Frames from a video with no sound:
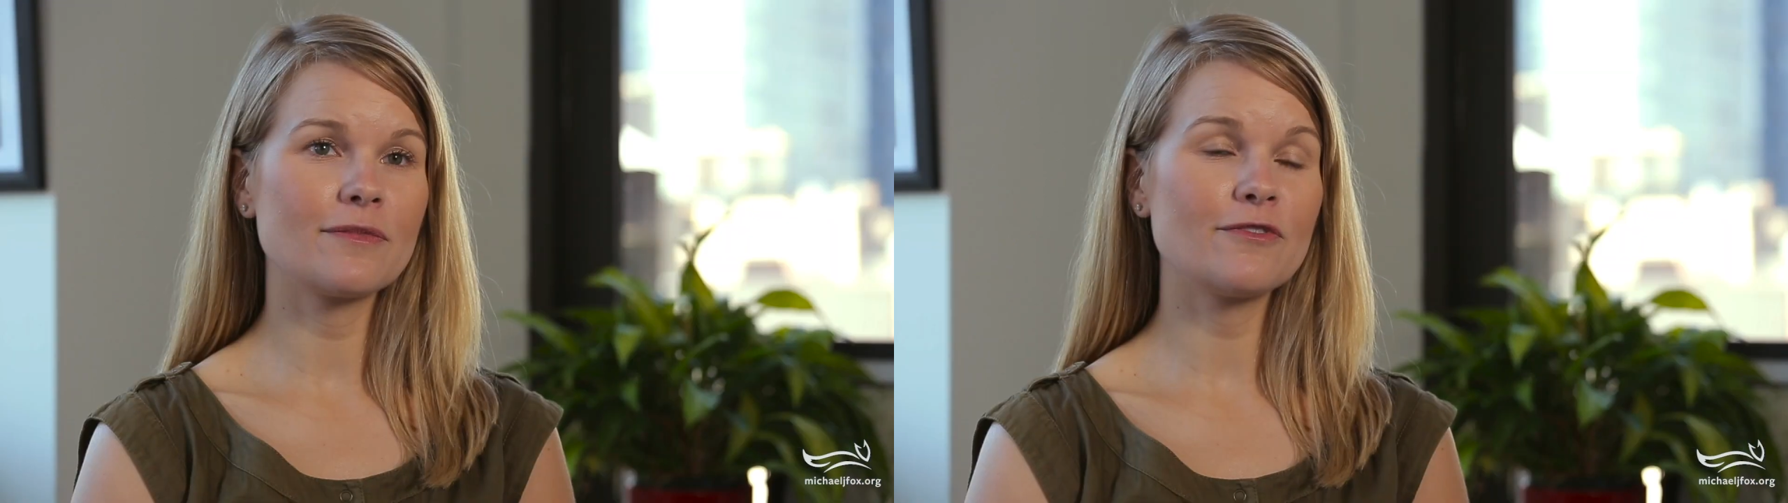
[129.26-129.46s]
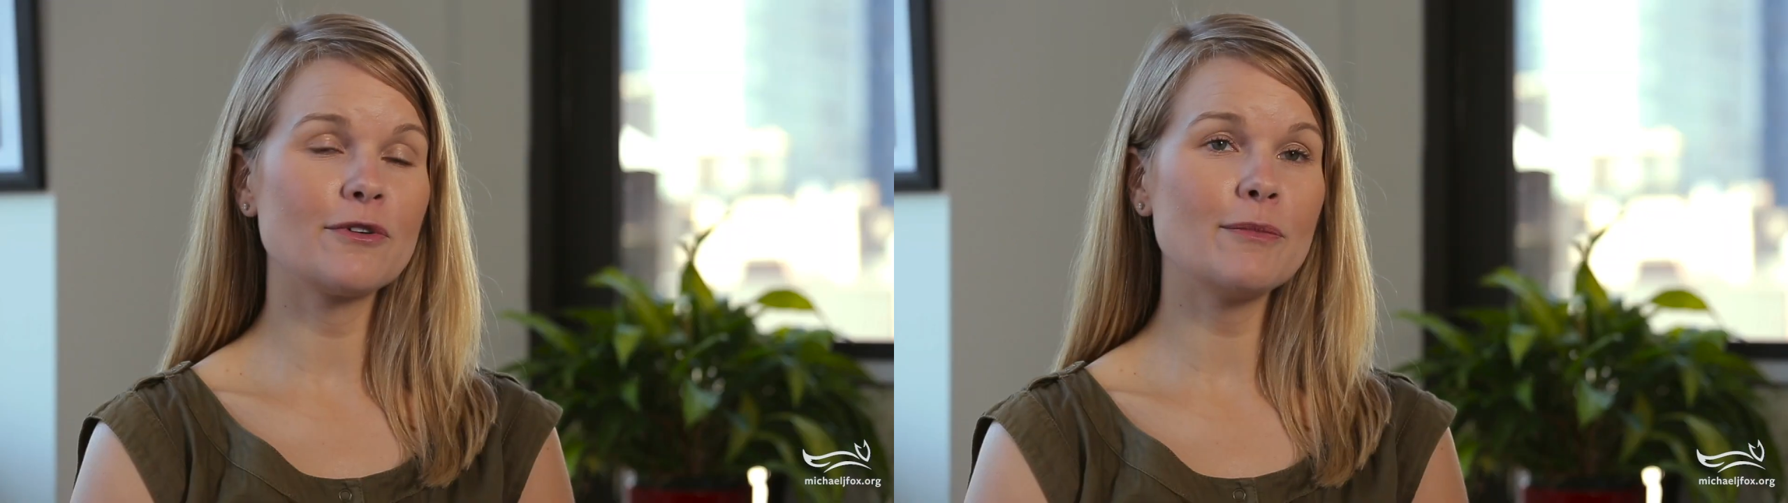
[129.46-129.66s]

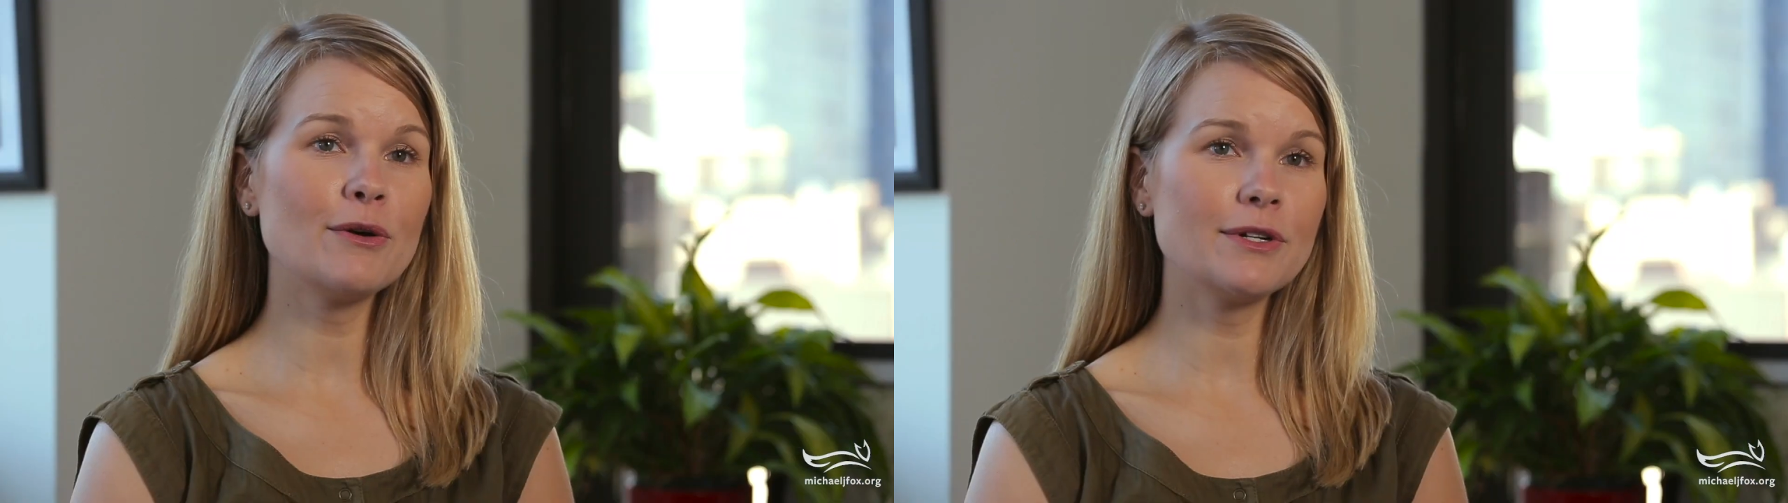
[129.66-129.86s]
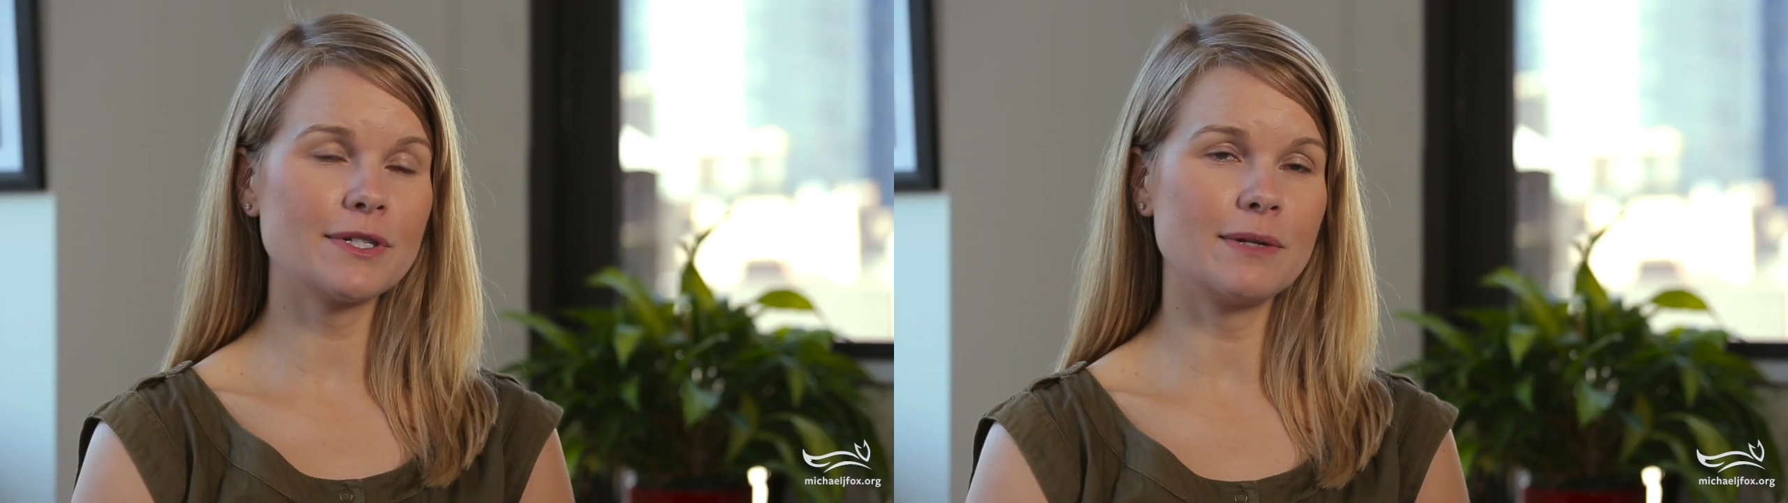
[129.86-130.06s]
For
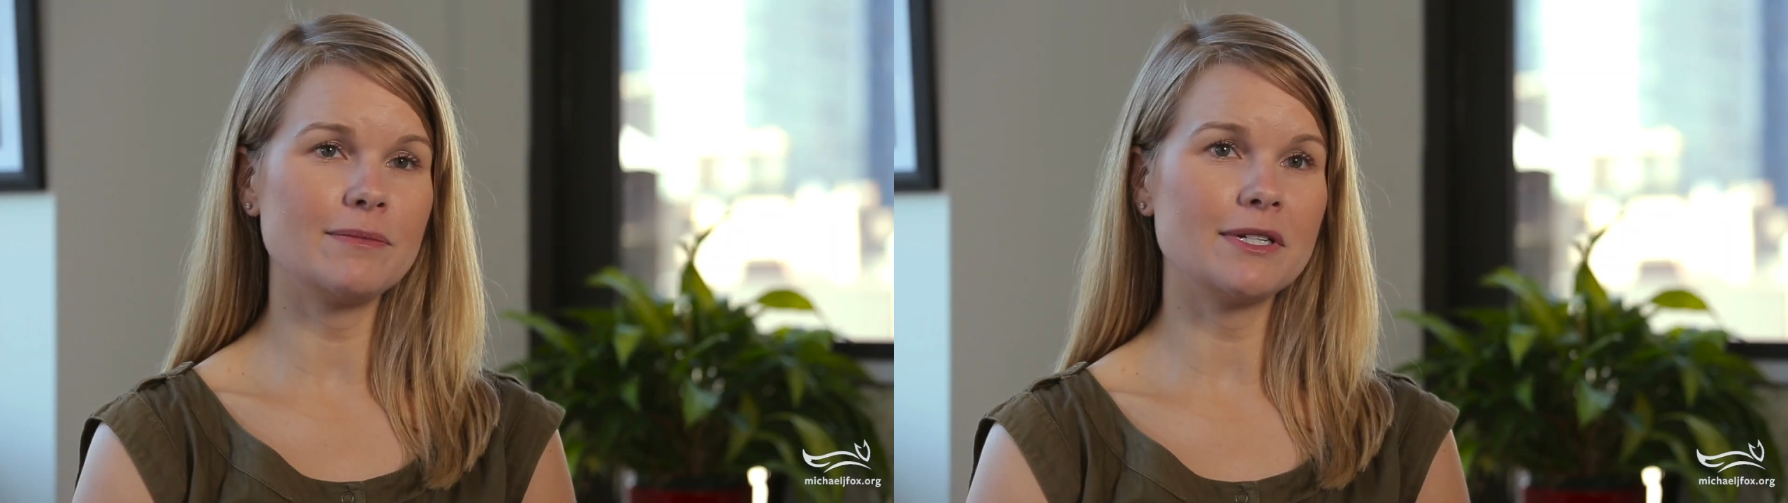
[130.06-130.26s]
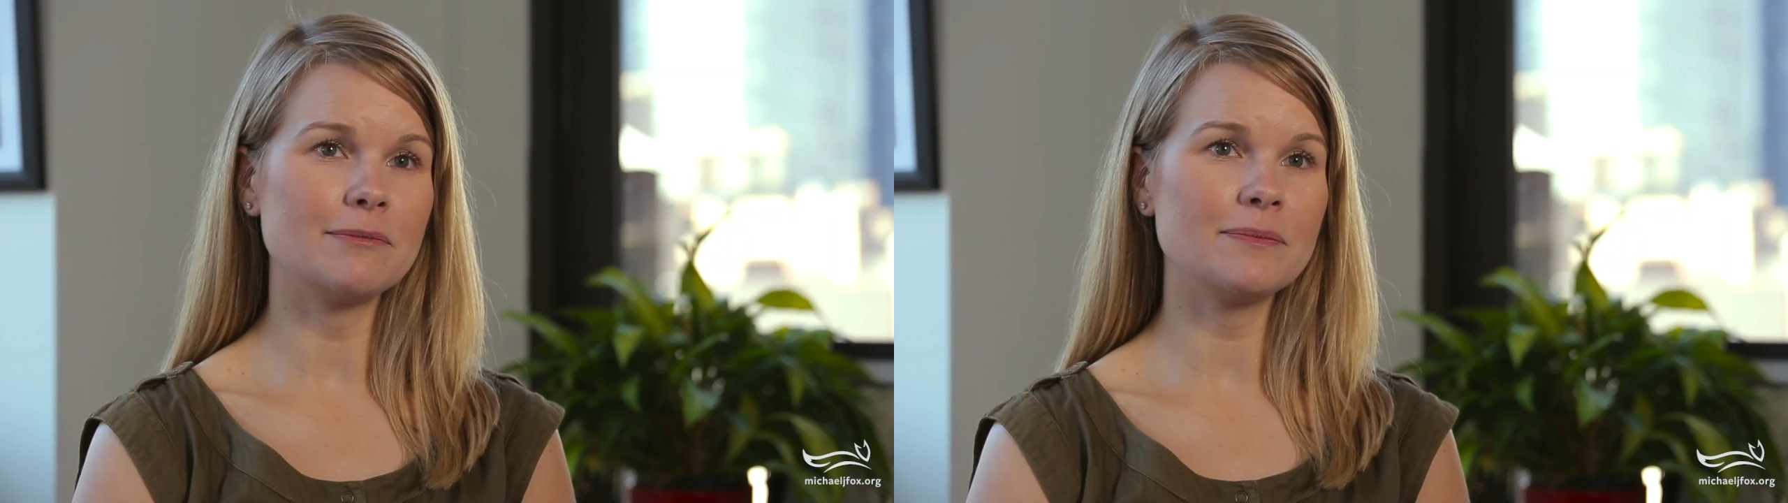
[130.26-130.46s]
motor
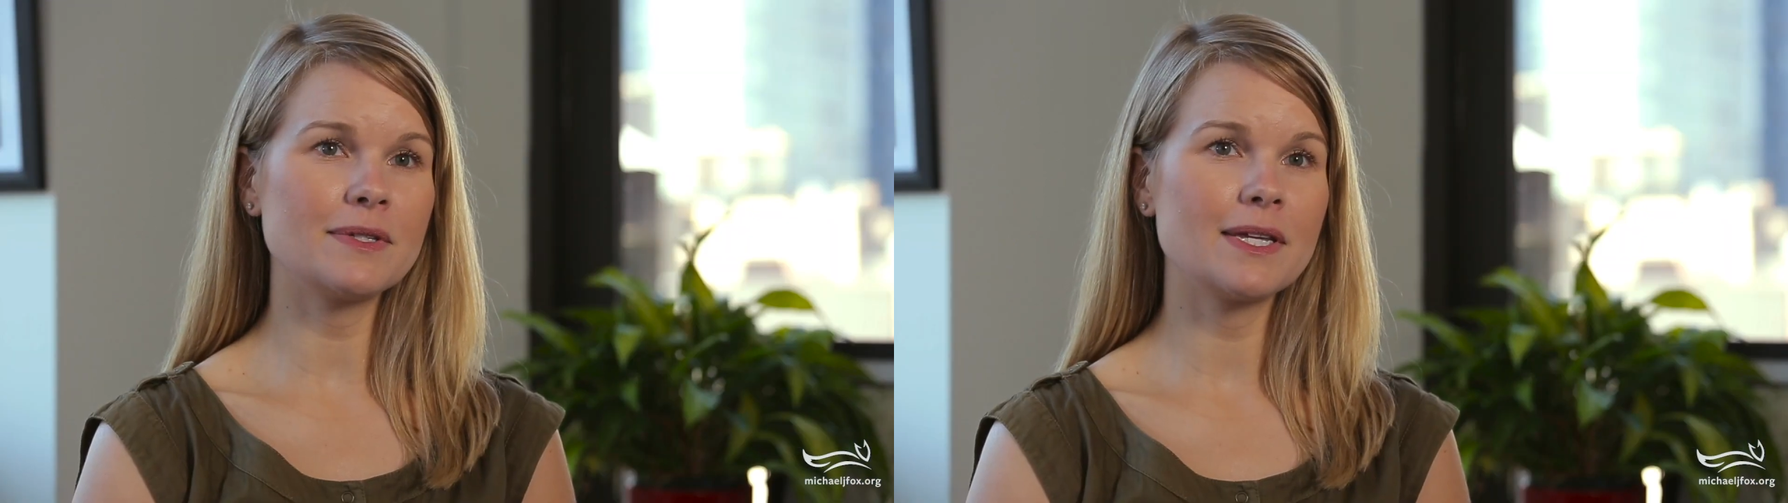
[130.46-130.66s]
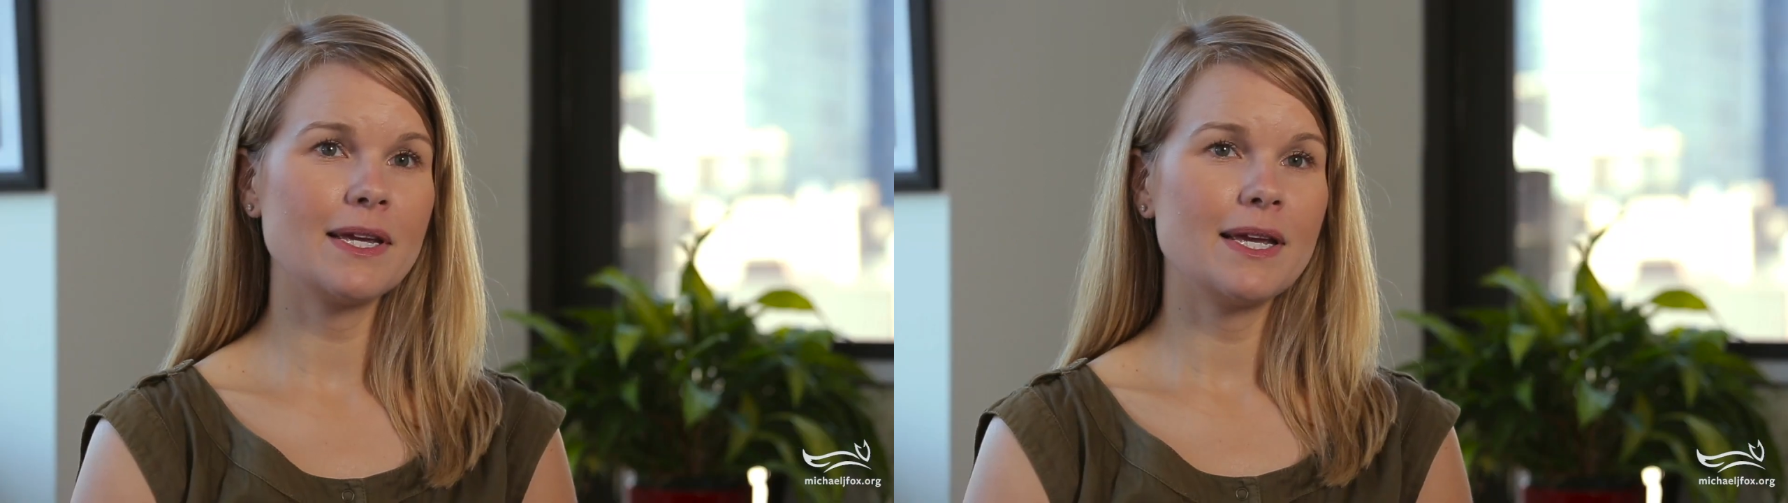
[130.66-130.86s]
symptoms,